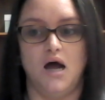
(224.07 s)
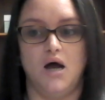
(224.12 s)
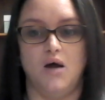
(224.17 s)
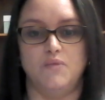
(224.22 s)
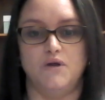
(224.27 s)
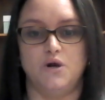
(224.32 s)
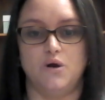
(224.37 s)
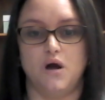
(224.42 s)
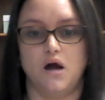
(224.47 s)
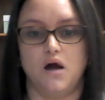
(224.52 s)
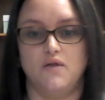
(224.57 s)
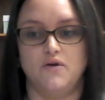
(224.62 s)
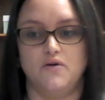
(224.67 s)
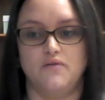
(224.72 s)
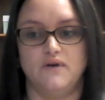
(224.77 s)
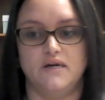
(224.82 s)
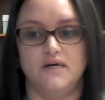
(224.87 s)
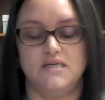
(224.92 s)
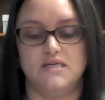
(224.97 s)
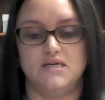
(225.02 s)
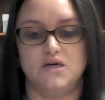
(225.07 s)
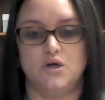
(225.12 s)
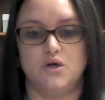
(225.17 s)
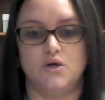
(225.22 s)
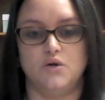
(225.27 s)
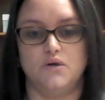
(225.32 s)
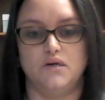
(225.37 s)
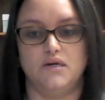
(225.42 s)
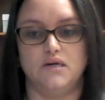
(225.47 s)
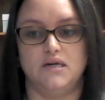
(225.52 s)
There are other fees
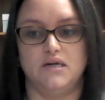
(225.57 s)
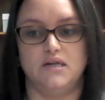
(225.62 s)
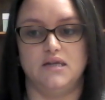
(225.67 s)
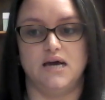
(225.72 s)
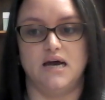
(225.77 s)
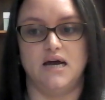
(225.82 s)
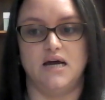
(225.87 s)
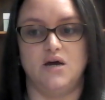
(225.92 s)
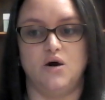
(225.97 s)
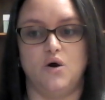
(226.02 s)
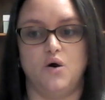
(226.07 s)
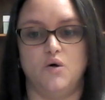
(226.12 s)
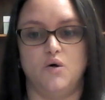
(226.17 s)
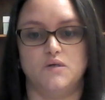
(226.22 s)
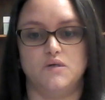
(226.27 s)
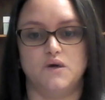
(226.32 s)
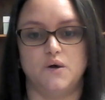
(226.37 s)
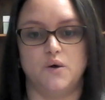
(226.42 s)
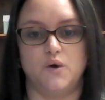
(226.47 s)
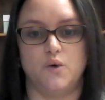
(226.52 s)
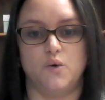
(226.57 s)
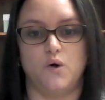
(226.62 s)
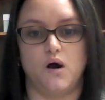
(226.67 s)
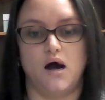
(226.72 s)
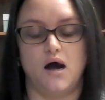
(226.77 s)
included in that also.